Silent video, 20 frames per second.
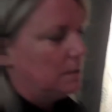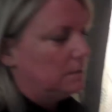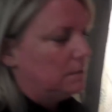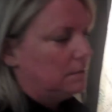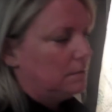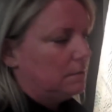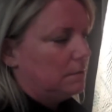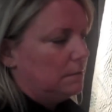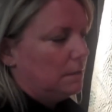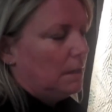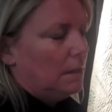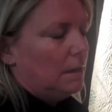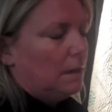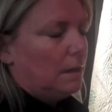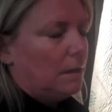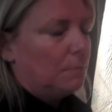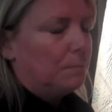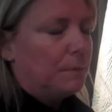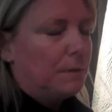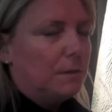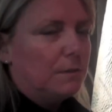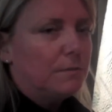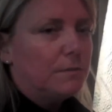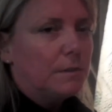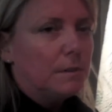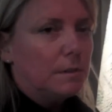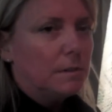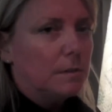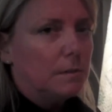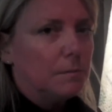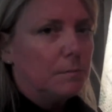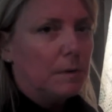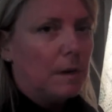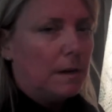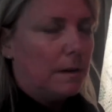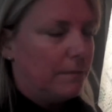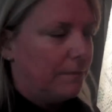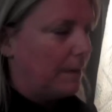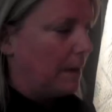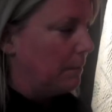This is beautiful
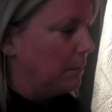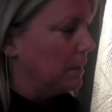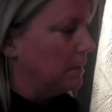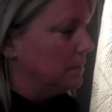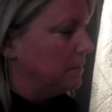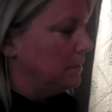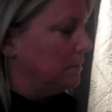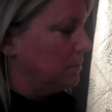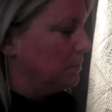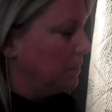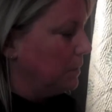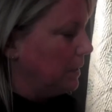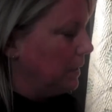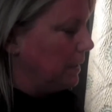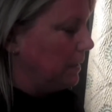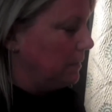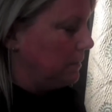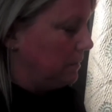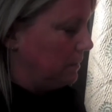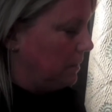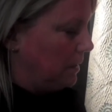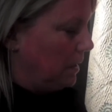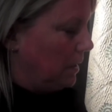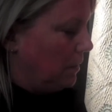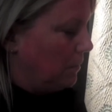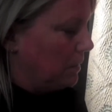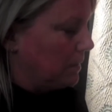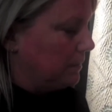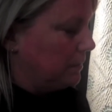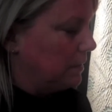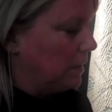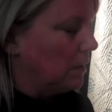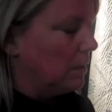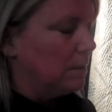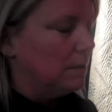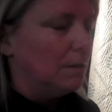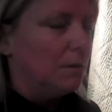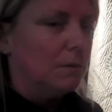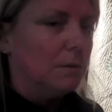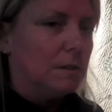uh, fabric, because this really is what
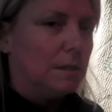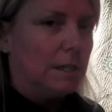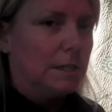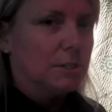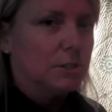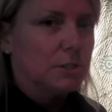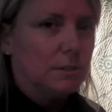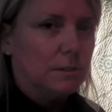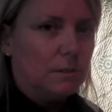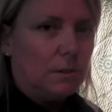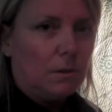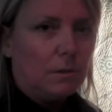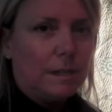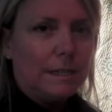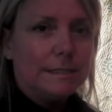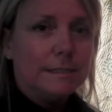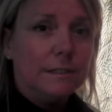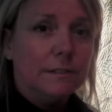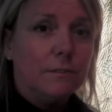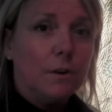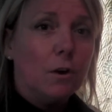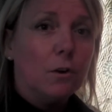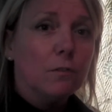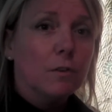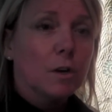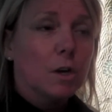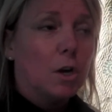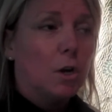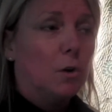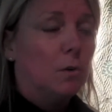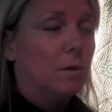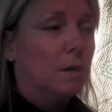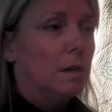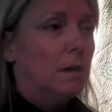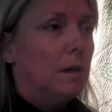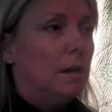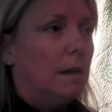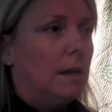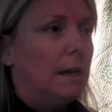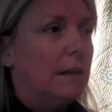started the whole collection, the whole idea of overcoat,
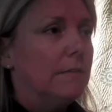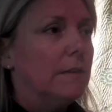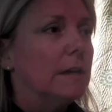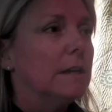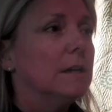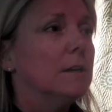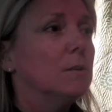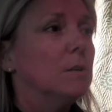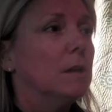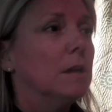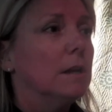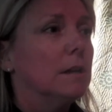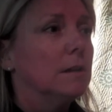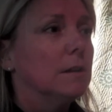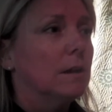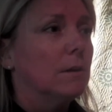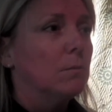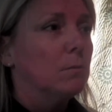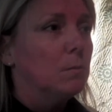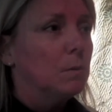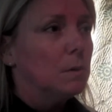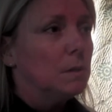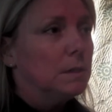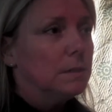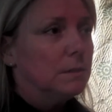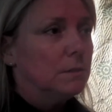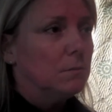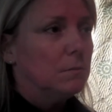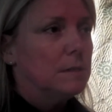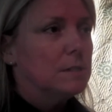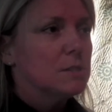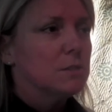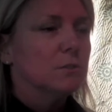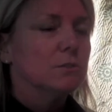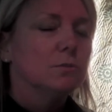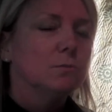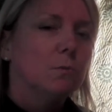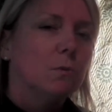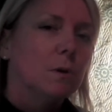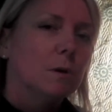and that, in, that wool in the winter
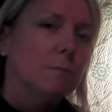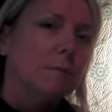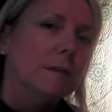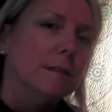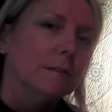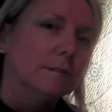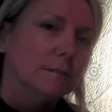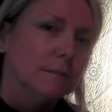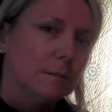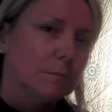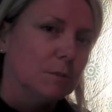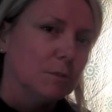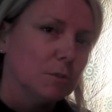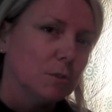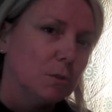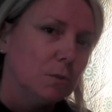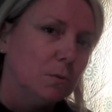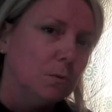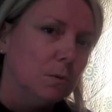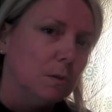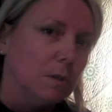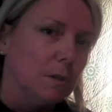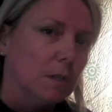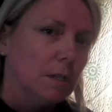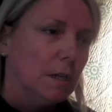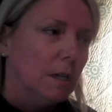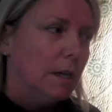is warm and in the summer is cool.